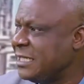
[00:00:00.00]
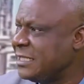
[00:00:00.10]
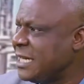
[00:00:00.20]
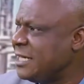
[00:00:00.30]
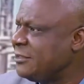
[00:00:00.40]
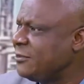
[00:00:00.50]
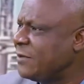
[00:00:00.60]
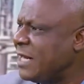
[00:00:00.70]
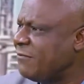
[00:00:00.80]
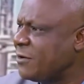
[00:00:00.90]
then
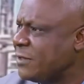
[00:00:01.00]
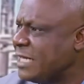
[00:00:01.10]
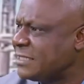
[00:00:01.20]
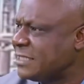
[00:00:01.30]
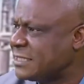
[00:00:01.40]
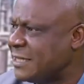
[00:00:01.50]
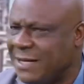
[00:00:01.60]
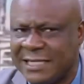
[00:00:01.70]
you have a good health system,